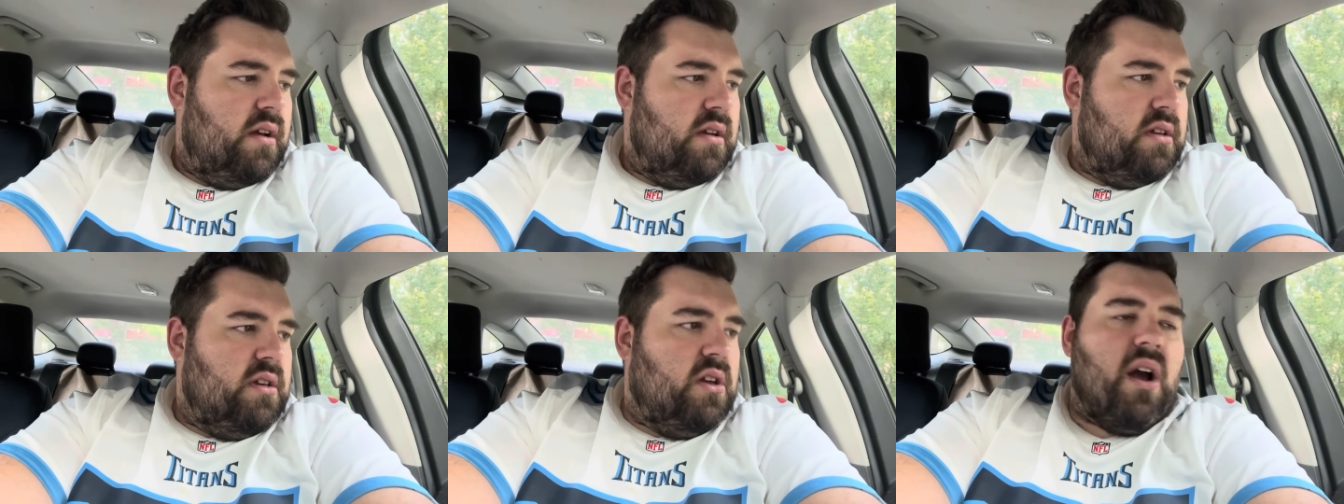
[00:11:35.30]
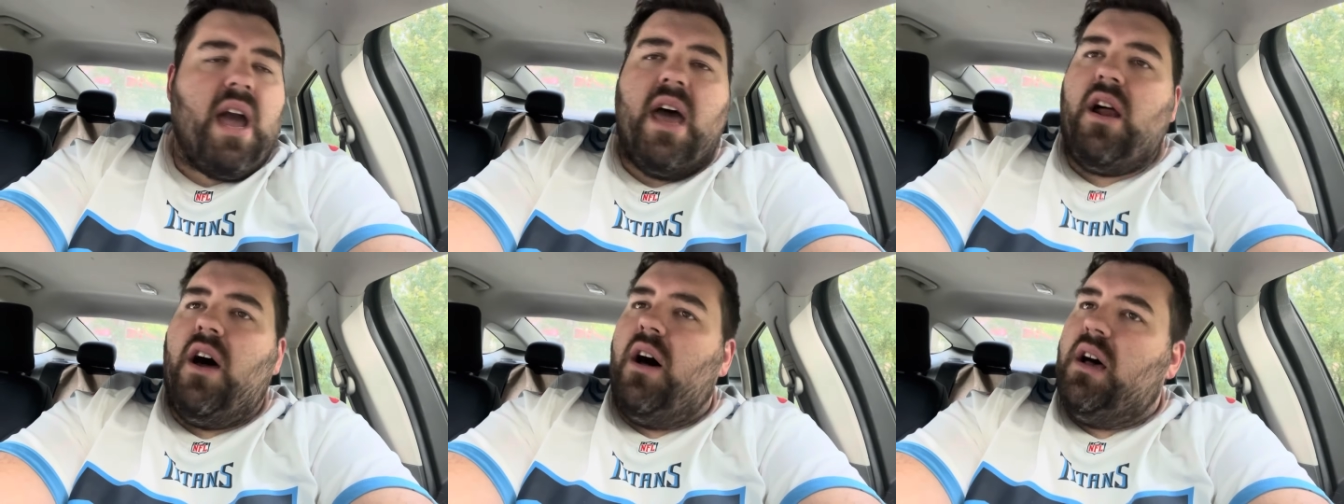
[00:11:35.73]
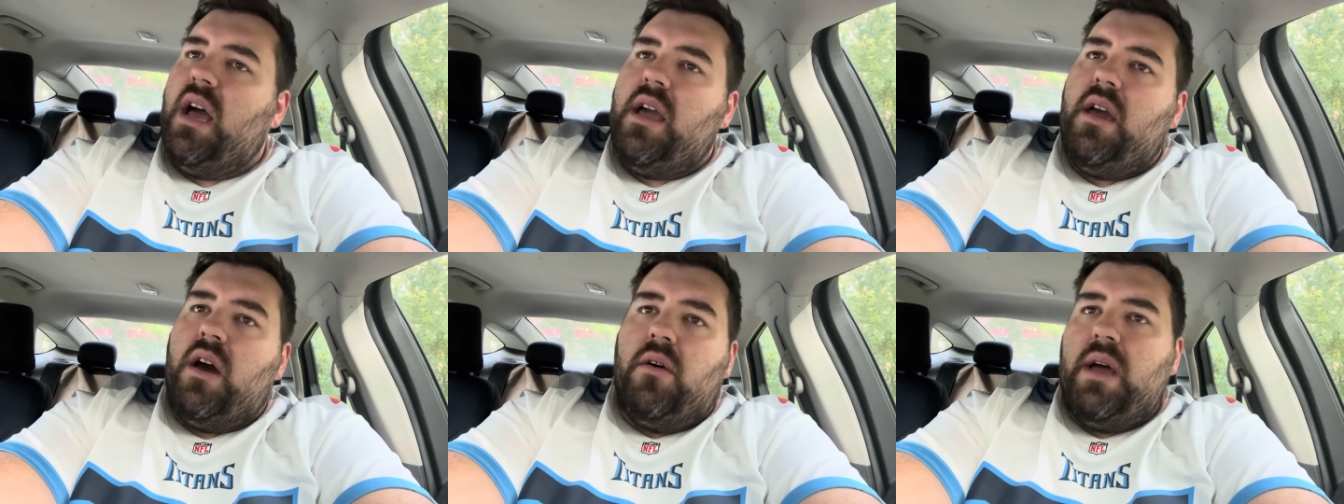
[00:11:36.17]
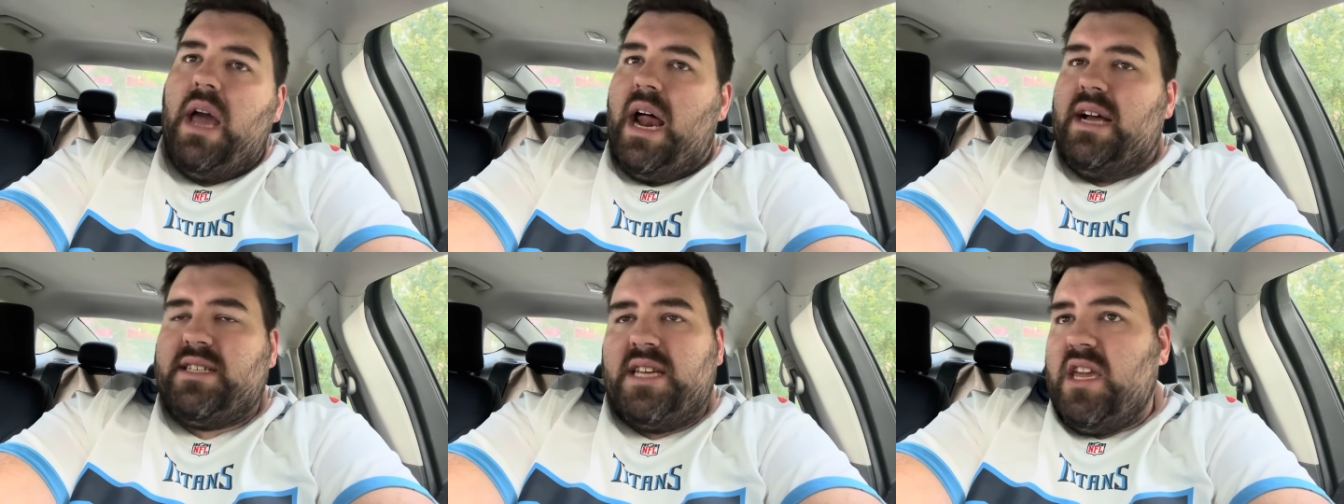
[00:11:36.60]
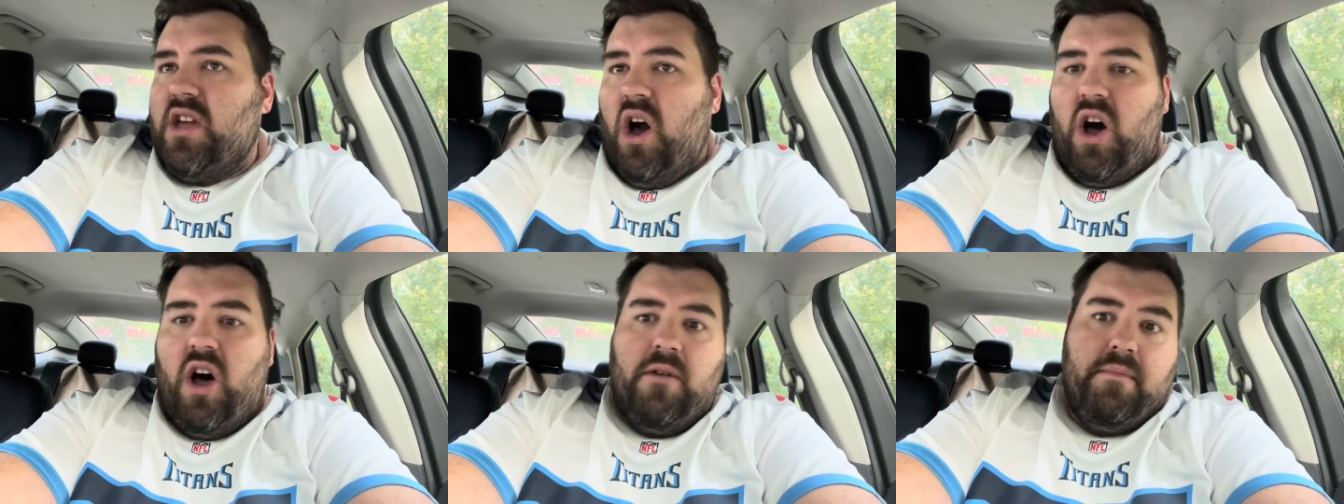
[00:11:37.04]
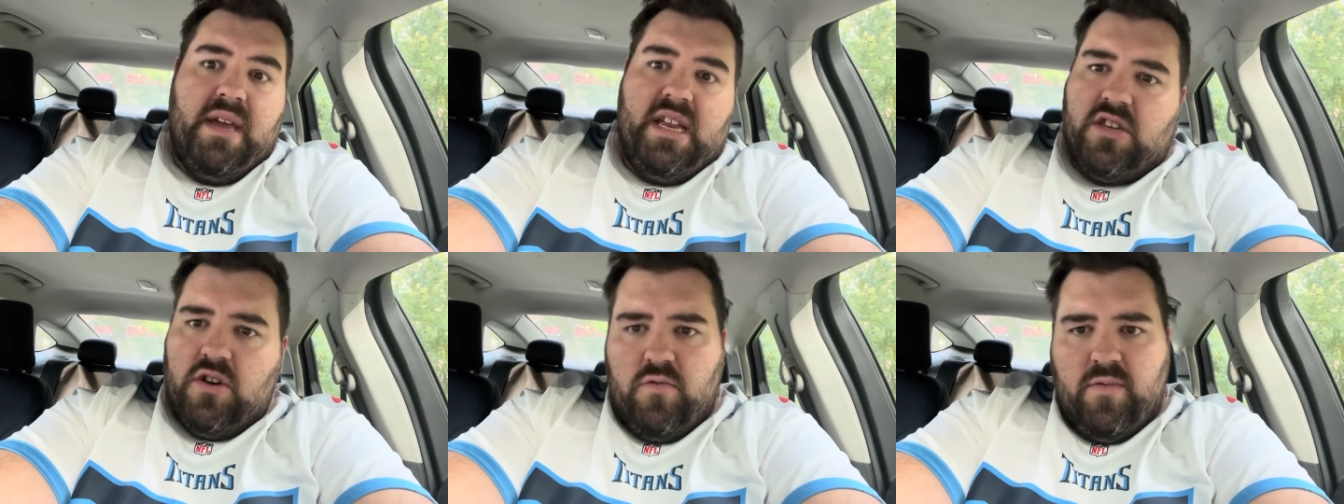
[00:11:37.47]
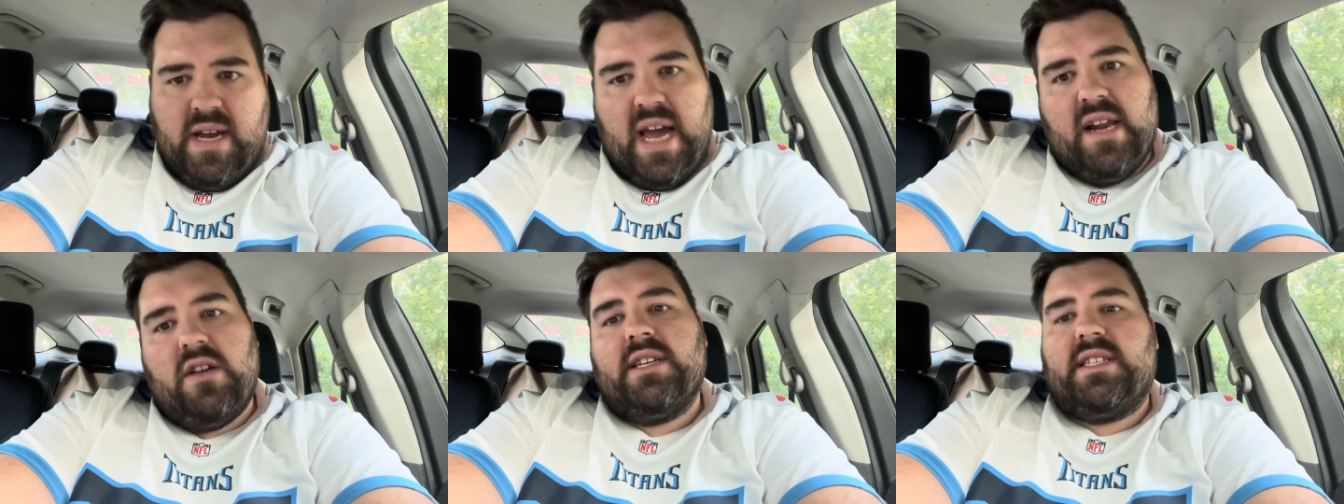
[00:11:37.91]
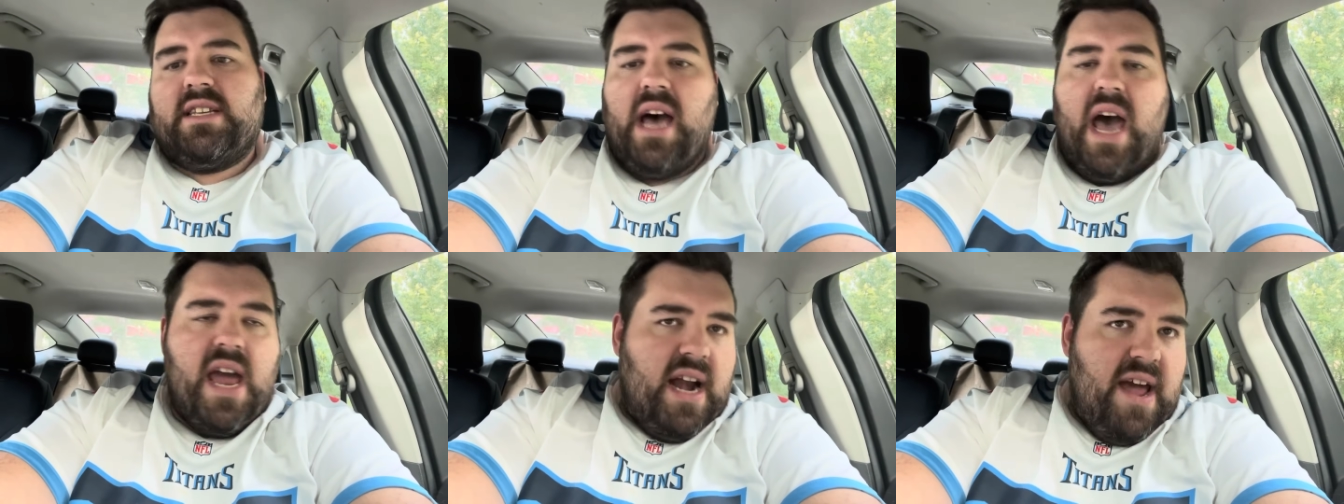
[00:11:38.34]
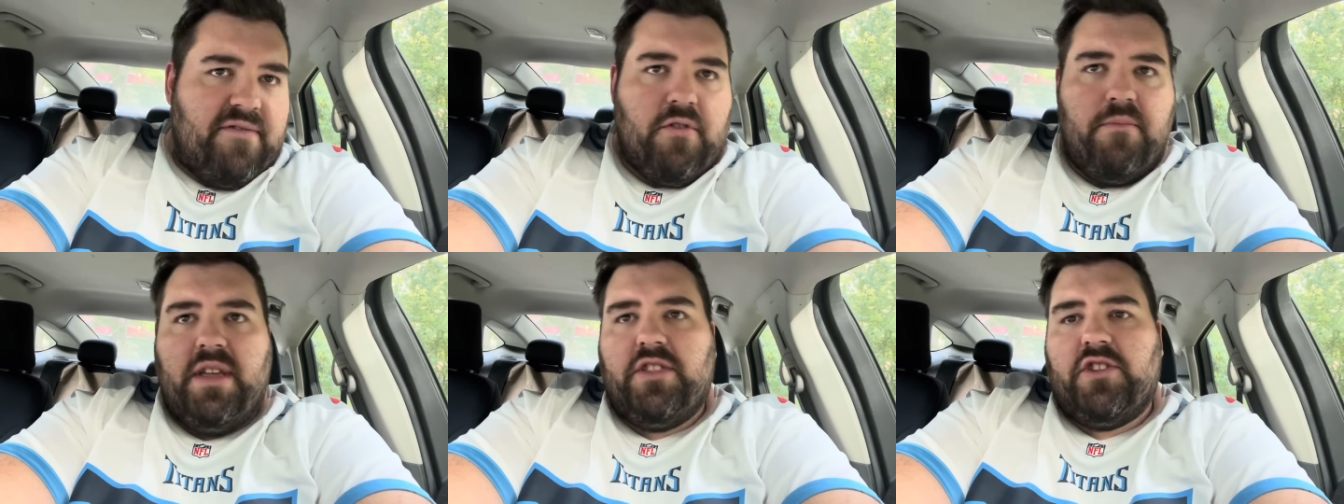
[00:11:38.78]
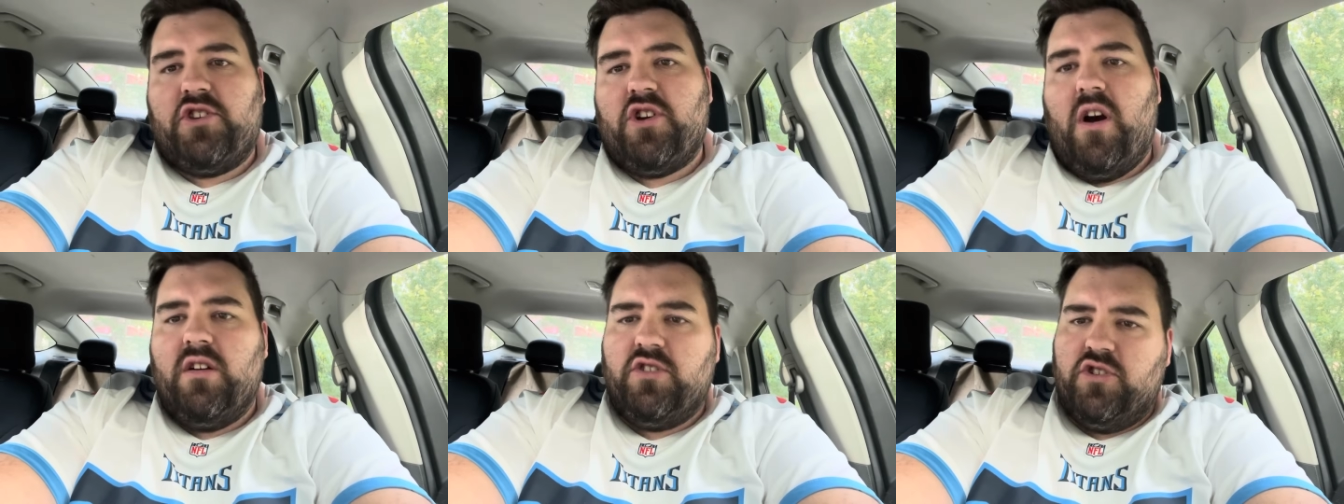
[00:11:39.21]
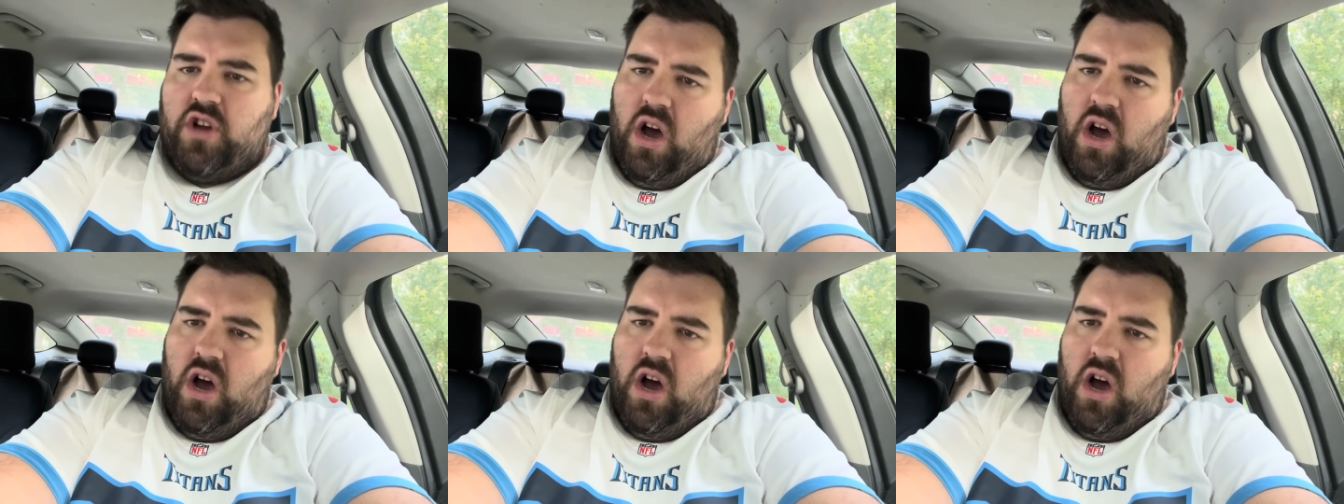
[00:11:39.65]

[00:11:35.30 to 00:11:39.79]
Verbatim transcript: Y'all got all, you know, and I say y'all, me too. We got all excited after we beat the Chargers.